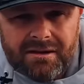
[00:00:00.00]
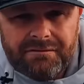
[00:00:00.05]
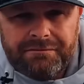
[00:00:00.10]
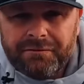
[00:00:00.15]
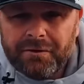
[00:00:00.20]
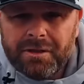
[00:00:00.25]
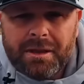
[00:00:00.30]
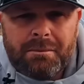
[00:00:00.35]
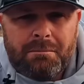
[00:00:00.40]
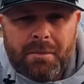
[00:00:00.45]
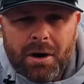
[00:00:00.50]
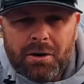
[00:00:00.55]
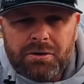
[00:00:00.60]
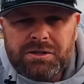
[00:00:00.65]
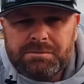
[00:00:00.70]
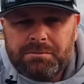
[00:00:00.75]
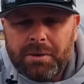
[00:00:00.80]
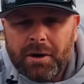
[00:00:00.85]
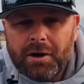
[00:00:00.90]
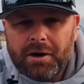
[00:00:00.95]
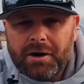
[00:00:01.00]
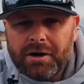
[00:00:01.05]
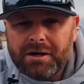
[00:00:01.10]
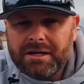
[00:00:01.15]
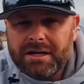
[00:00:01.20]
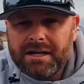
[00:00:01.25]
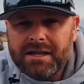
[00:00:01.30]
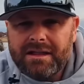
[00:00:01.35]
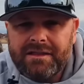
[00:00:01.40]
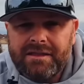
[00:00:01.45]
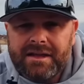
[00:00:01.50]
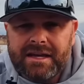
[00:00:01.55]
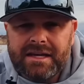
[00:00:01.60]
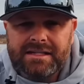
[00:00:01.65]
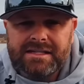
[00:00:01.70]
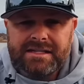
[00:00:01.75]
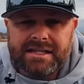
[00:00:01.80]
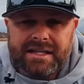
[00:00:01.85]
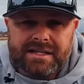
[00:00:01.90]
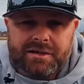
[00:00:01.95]
for the most part,
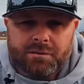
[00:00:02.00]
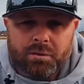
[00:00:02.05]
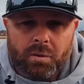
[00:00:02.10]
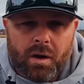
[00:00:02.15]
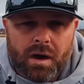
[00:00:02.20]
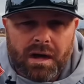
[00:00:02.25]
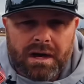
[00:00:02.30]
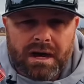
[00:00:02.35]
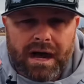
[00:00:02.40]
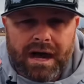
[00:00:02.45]
this is what